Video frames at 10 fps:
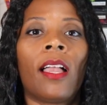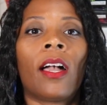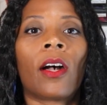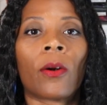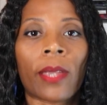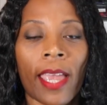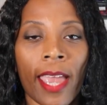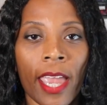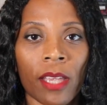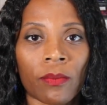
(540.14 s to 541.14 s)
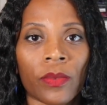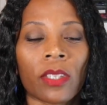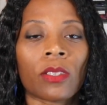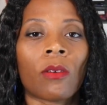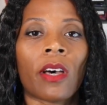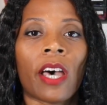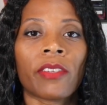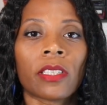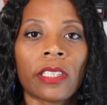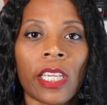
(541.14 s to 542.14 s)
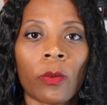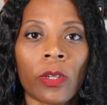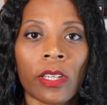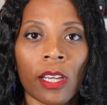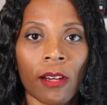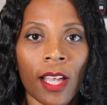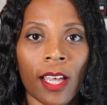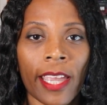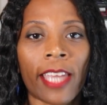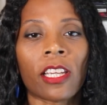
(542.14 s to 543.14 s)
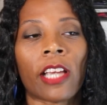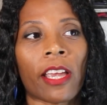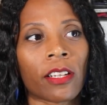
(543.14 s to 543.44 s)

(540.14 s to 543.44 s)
Okay, so obviously Rhaenyra, and